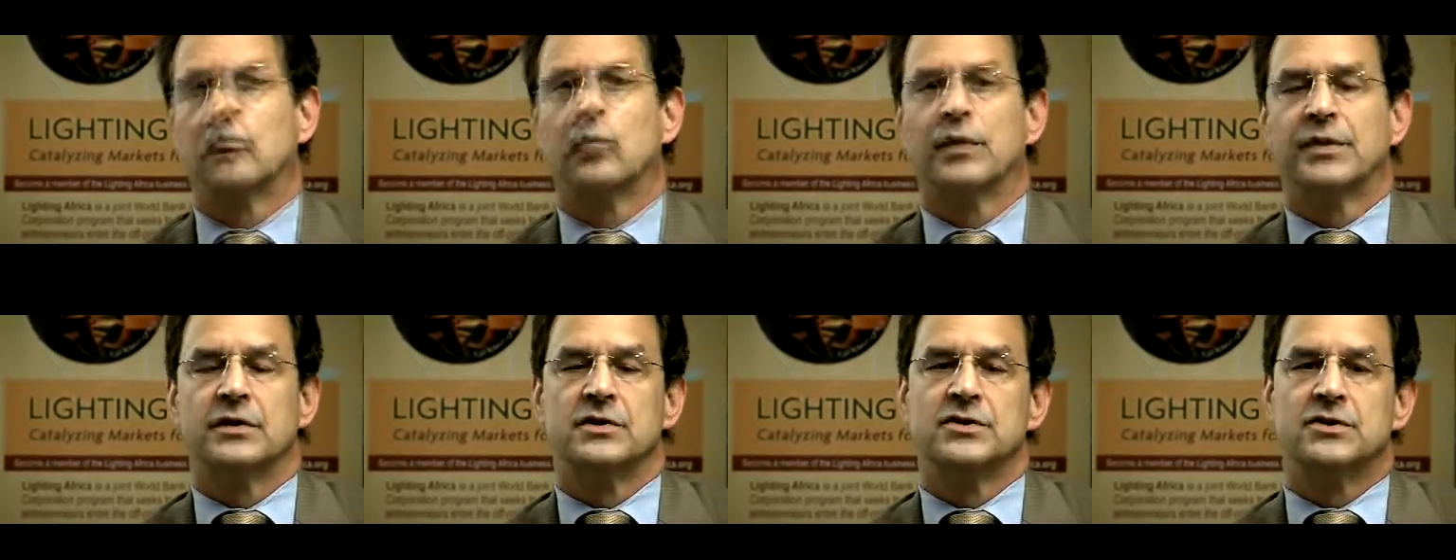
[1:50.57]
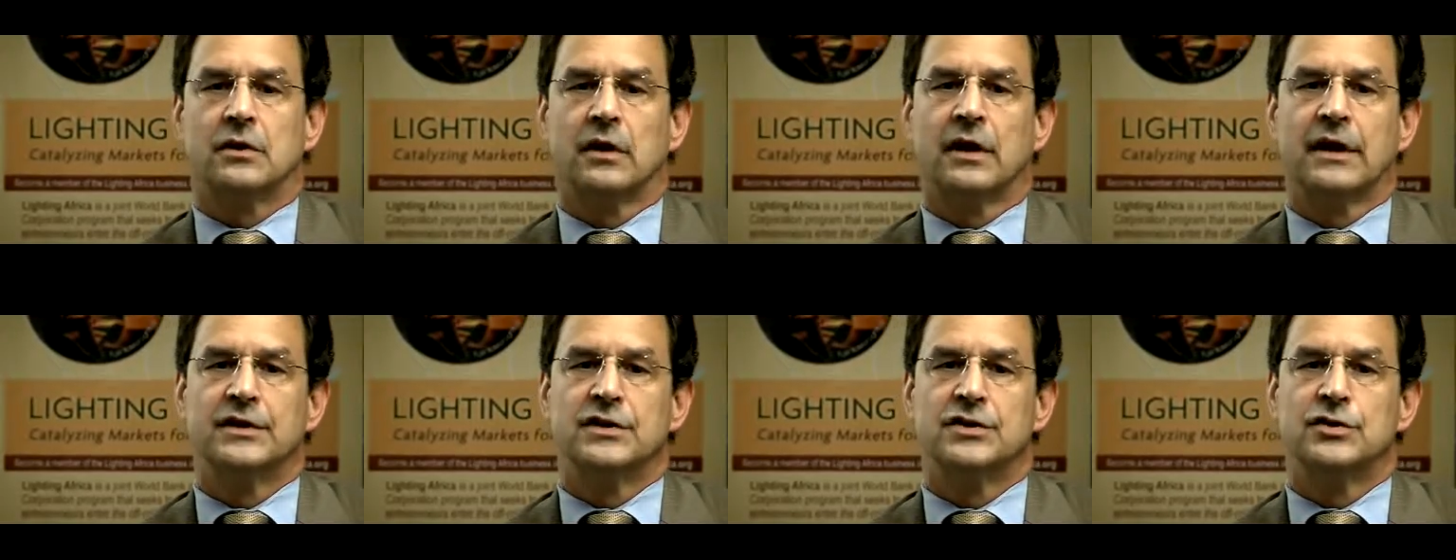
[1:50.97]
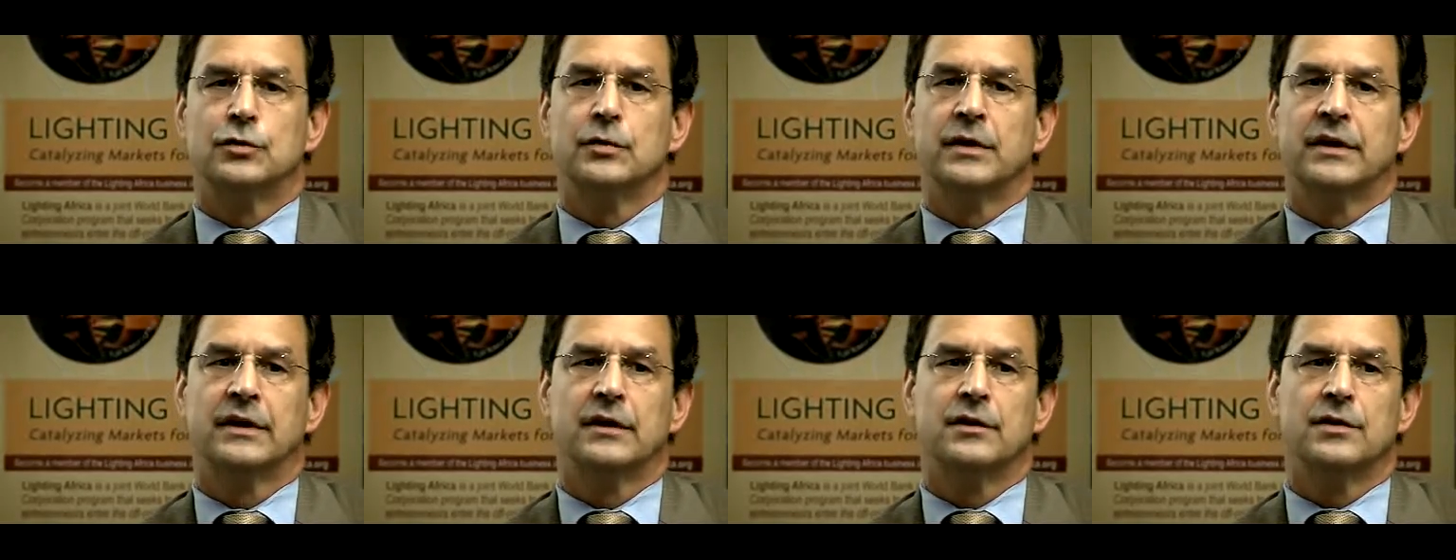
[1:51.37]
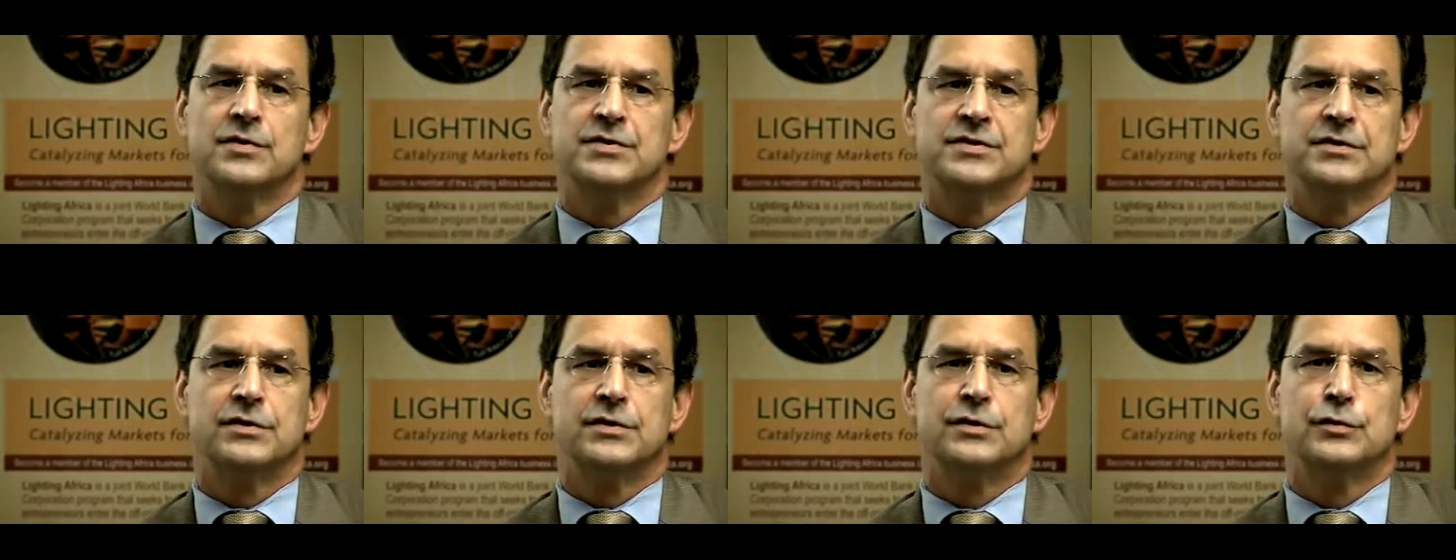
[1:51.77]
What they're trying to do here
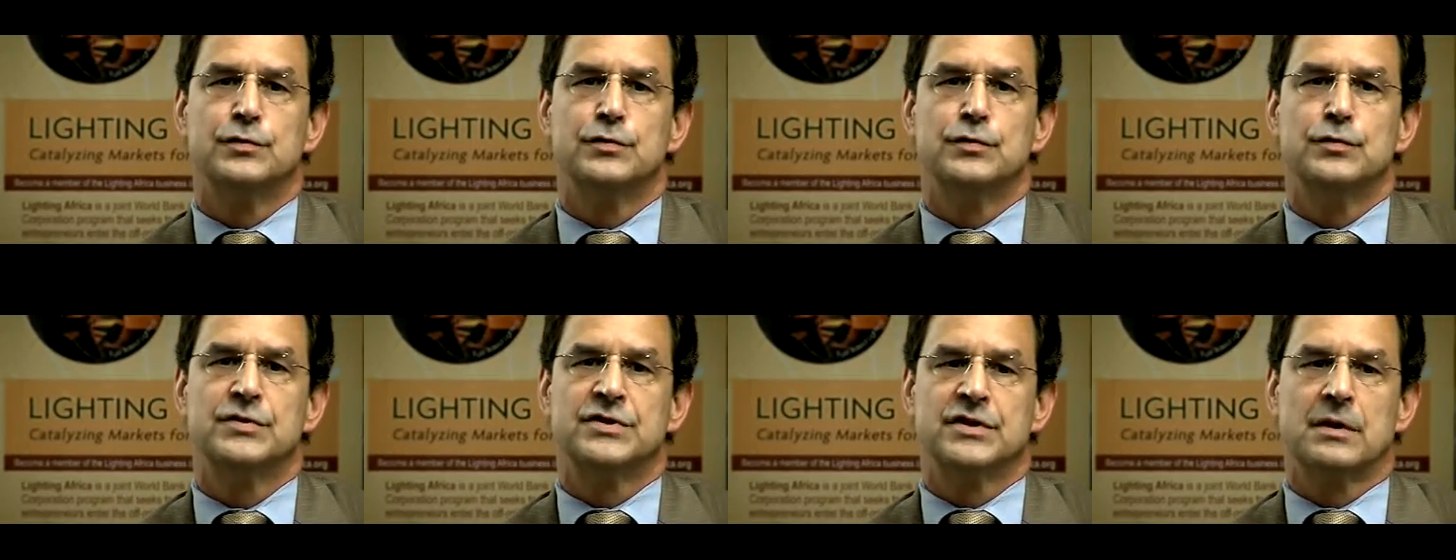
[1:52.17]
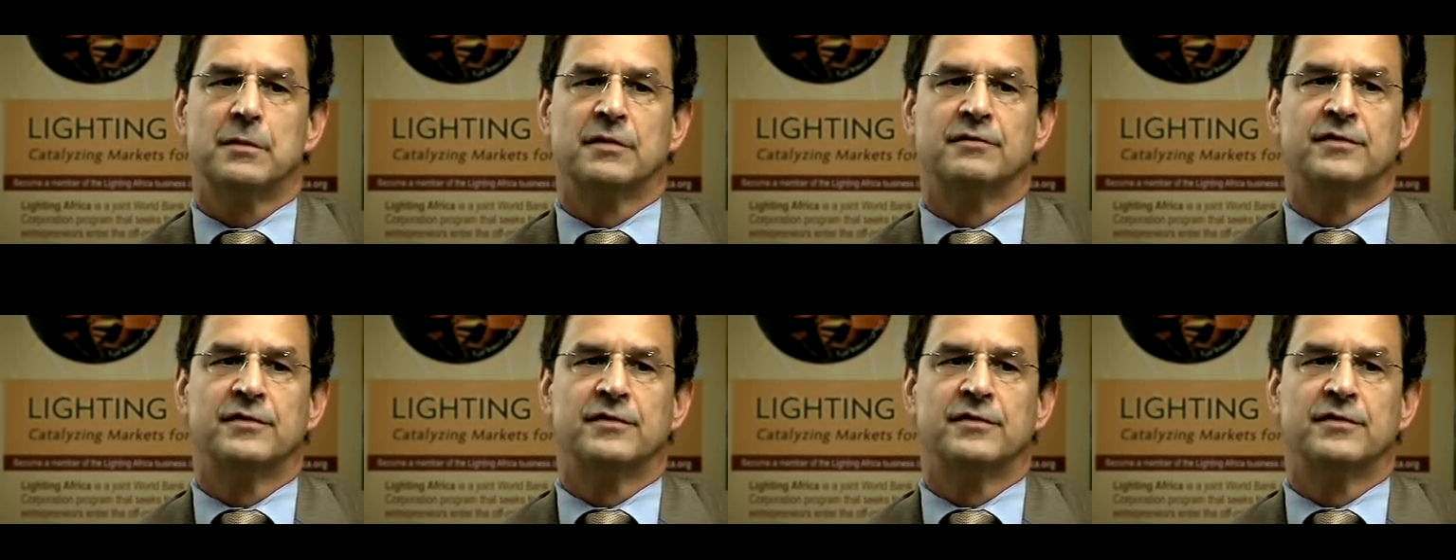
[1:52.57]
is to do some